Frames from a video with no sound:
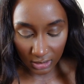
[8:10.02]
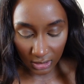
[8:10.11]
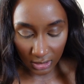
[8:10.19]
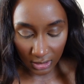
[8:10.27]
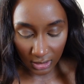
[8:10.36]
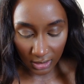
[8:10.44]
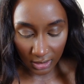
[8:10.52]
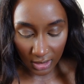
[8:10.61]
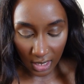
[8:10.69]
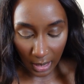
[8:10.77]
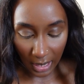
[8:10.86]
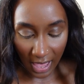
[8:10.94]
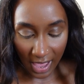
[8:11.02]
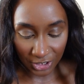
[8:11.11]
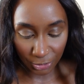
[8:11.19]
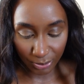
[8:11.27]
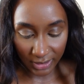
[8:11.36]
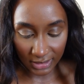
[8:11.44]
the
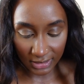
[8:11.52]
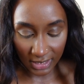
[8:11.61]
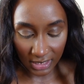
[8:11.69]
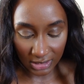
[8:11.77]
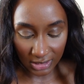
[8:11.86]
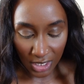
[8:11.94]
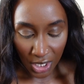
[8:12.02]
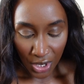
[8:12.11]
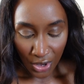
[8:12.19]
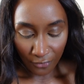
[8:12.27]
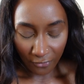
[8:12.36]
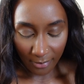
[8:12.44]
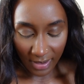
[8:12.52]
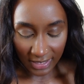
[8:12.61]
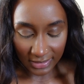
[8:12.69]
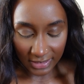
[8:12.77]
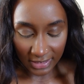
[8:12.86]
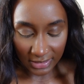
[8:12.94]
Lash Princess from
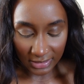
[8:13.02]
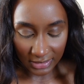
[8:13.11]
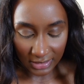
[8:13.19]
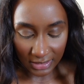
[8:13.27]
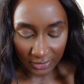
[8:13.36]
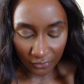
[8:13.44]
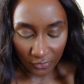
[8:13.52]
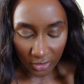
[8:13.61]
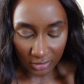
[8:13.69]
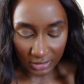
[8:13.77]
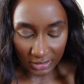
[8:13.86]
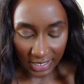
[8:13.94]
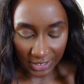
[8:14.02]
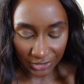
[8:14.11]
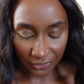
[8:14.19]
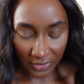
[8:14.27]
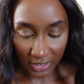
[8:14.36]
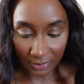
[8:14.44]
Essence in False Lash
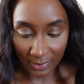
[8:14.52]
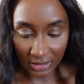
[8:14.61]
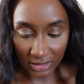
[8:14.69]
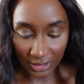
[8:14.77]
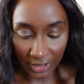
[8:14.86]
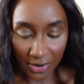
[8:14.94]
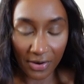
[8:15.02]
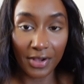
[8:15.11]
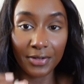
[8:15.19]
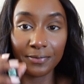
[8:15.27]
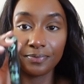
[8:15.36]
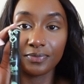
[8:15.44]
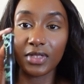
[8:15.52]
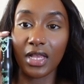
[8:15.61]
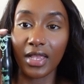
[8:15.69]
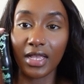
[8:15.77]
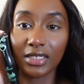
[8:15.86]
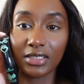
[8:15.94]
Effect Mascara. I
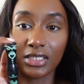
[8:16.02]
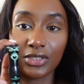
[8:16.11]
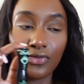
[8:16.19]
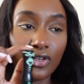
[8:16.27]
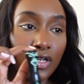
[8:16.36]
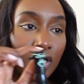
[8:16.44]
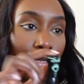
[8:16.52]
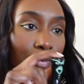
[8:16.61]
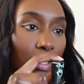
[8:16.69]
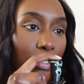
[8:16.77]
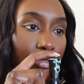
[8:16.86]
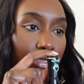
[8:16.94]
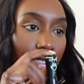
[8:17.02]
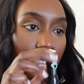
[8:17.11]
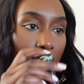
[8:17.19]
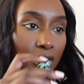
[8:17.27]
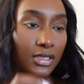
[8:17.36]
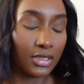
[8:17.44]
got this from
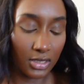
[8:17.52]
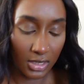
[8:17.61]
Ulta.